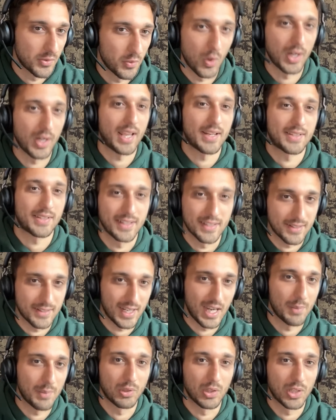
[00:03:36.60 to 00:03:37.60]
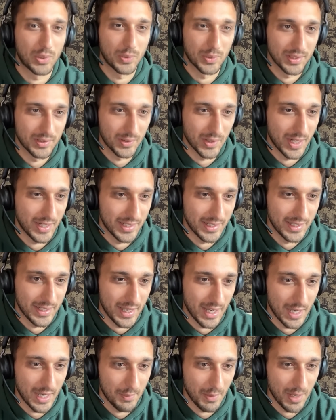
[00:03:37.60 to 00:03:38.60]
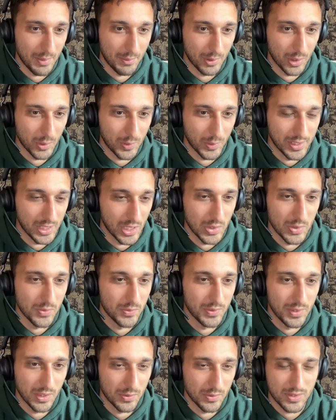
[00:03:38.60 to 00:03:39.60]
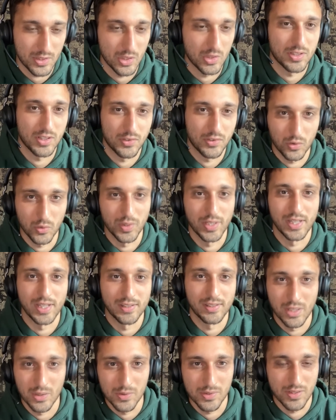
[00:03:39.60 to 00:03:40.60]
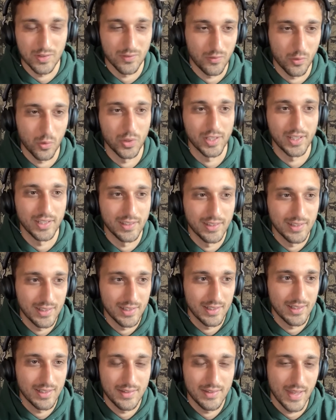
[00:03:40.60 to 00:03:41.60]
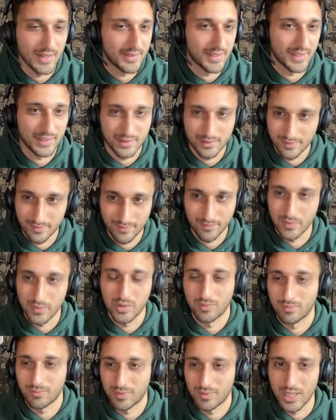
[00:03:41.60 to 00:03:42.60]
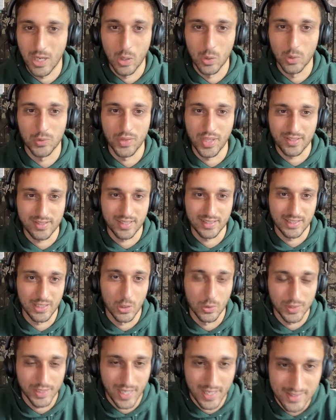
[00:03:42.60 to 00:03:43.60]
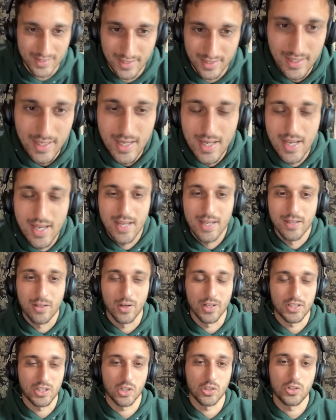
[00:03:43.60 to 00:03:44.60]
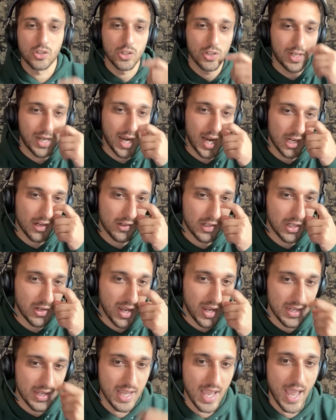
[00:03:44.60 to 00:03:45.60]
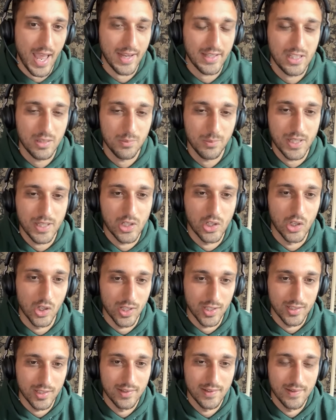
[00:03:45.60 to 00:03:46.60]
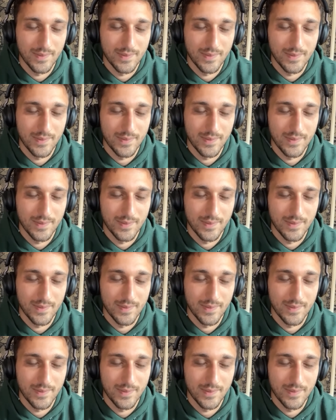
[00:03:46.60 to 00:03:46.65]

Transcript: one asset. It's like Hyperliquid, right? Hyperliquid it starts at 3 and goes to 40. And that's like the only asset. Right. So you kind of you had to be good